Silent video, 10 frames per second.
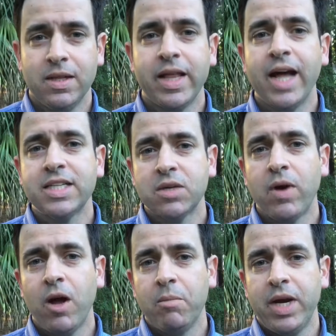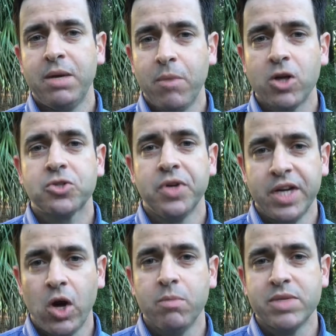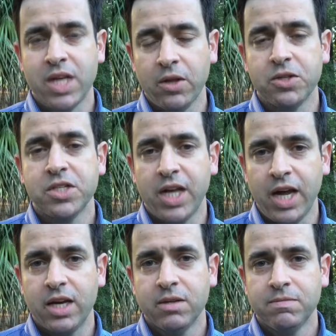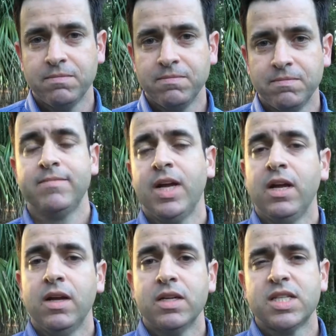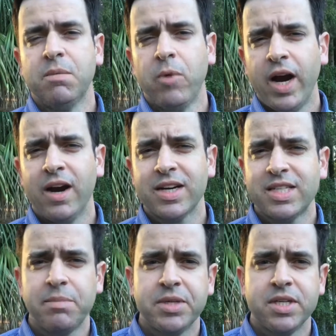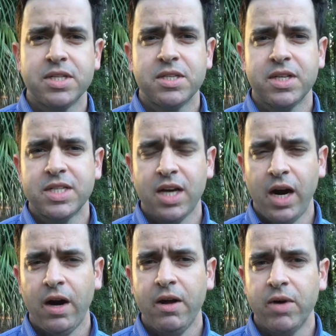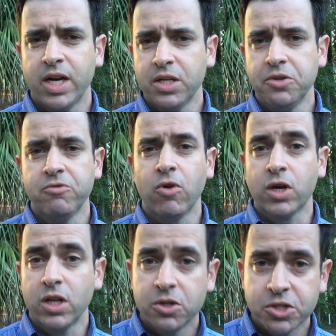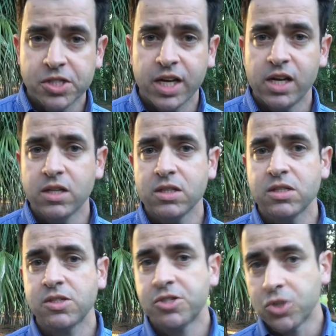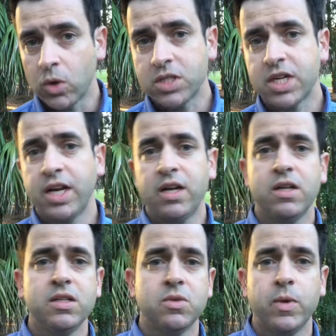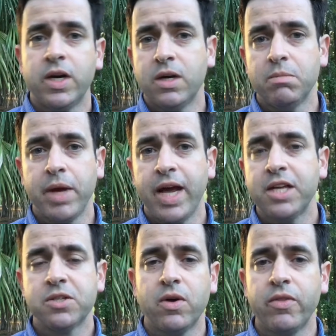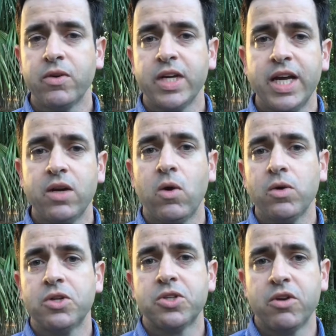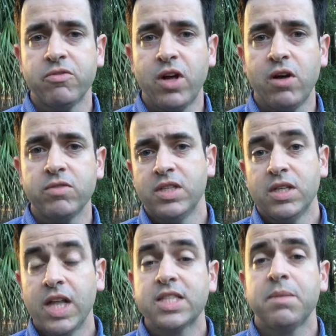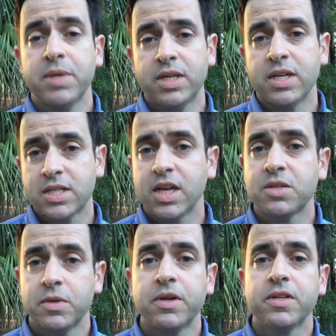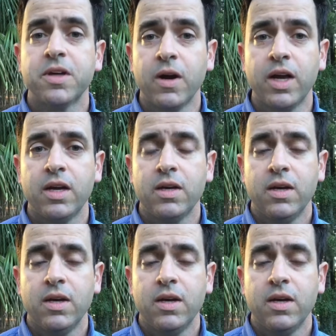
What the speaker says: That's the route many Moss Creek home sellers take. Some rare exceptions to this scenario include foreclosure sales, short sales, where banks or other lien holders are involved. That's something to discuss with your attorney.